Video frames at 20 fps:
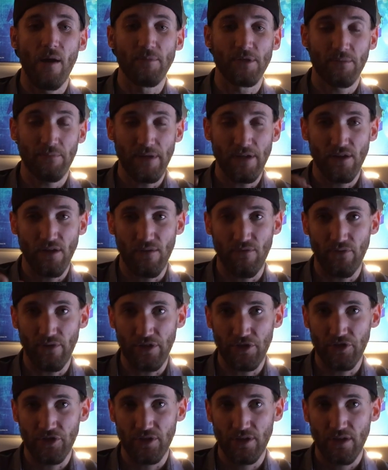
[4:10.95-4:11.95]
Speaking of
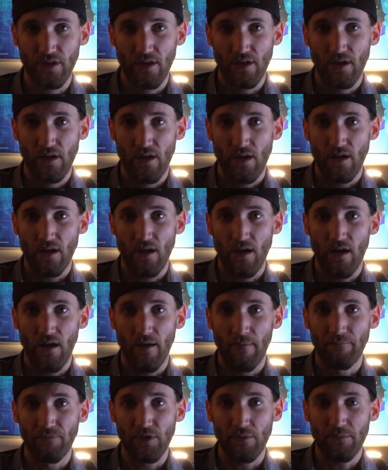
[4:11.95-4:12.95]
which.
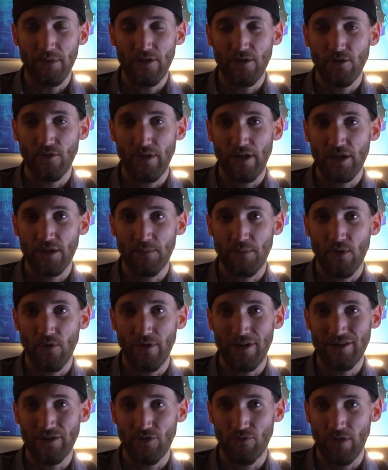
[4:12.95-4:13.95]
The Miku
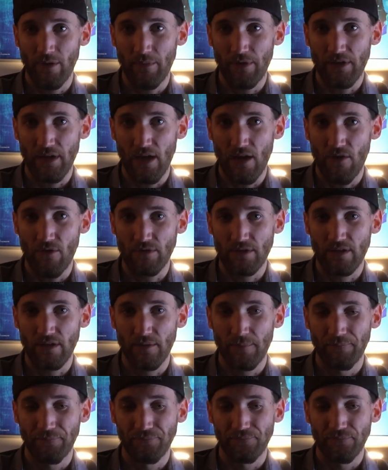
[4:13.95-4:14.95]
Expo Instagram account